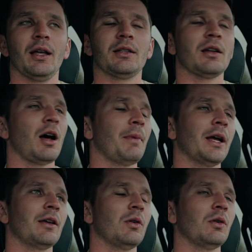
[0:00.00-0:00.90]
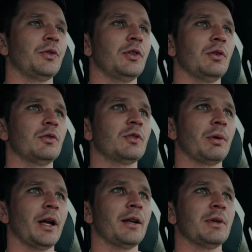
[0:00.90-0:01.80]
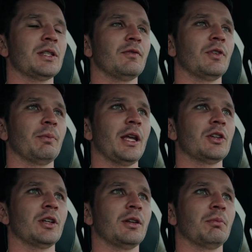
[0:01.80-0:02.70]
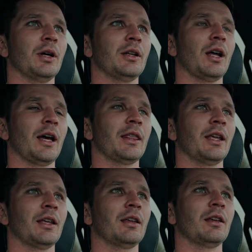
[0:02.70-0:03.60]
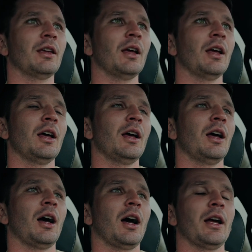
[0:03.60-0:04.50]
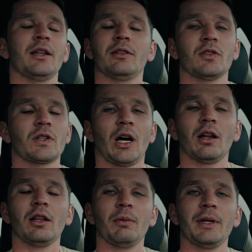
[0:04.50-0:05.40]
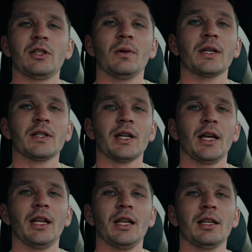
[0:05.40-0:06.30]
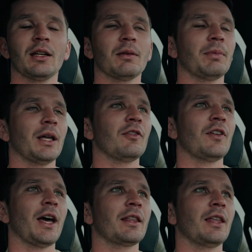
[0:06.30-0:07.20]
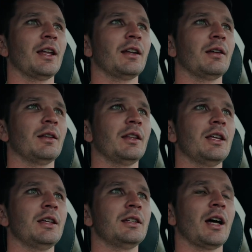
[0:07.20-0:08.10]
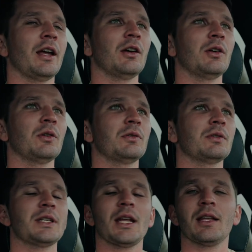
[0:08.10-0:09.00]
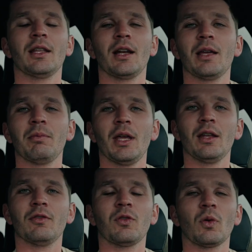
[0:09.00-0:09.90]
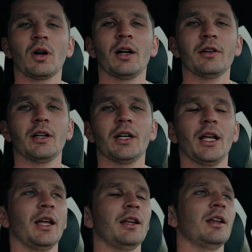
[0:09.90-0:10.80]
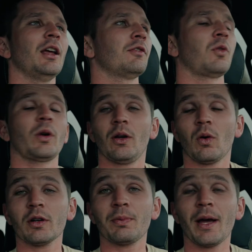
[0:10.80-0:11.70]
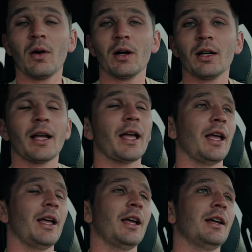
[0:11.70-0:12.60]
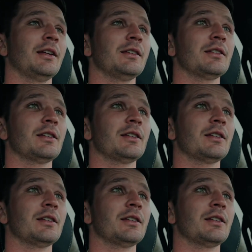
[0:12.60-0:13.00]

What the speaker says: It's not my goal to spread misinformation, but I think I just got a little bit too excited by the fact that the dyno said that I made 440 horsepower and